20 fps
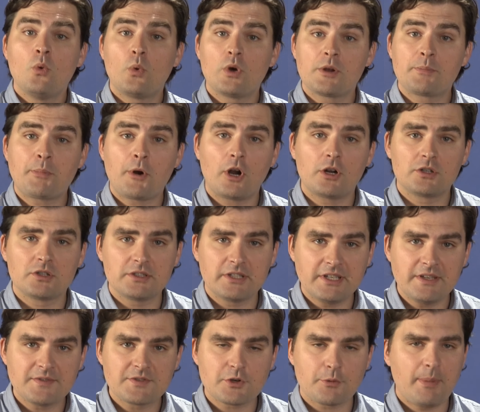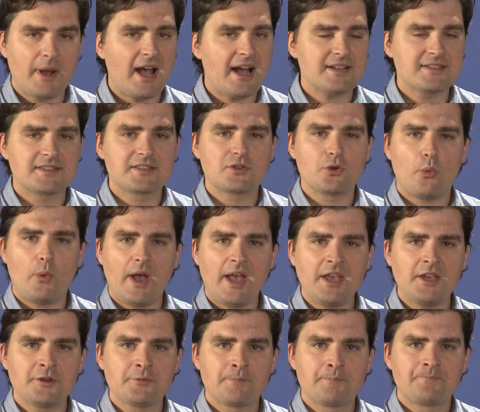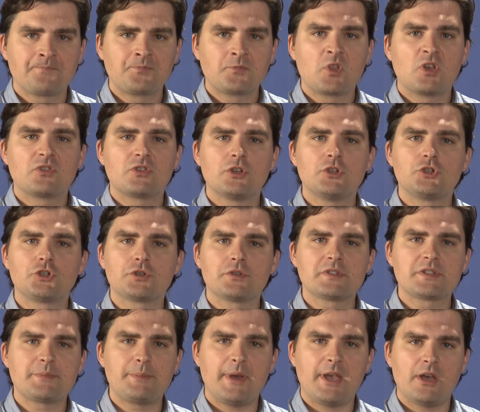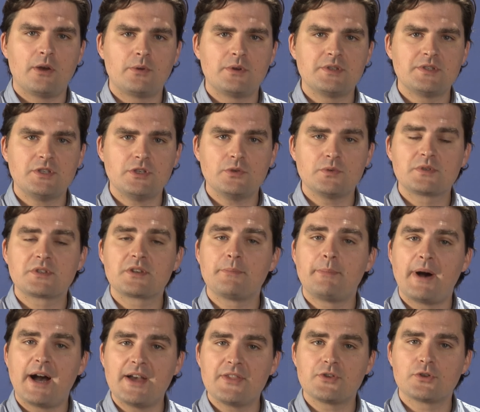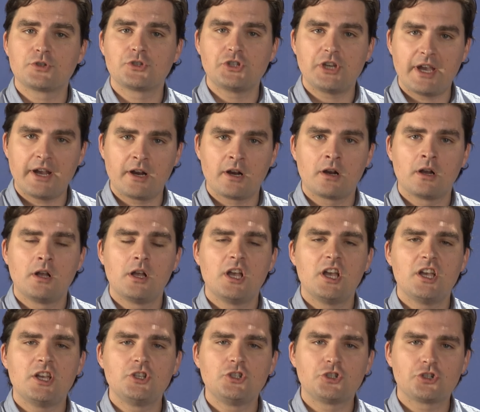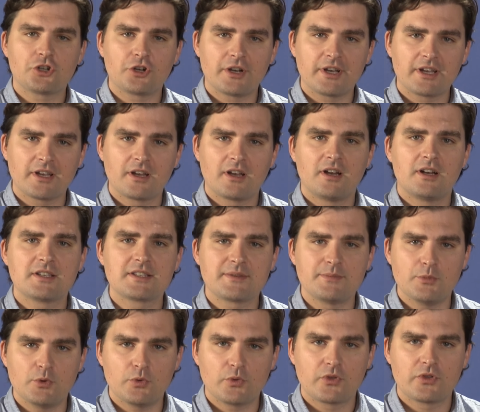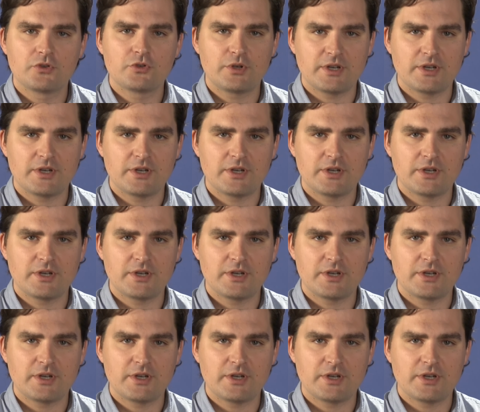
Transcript: When a partner leaves or passes away, the insurance payout is used to buy their share, ensuring a smooth